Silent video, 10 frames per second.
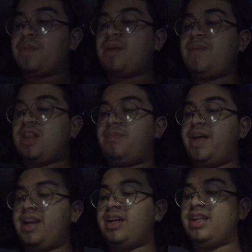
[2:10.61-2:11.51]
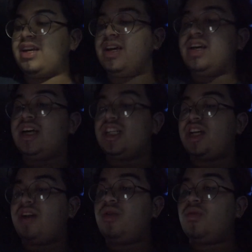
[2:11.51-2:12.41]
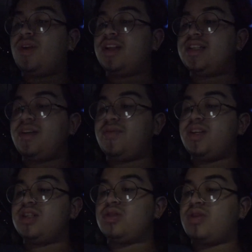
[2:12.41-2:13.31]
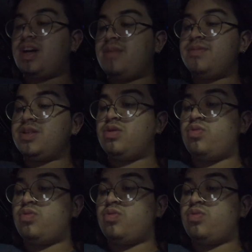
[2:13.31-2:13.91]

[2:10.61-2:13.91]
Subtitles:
Mathematically, general relativity describes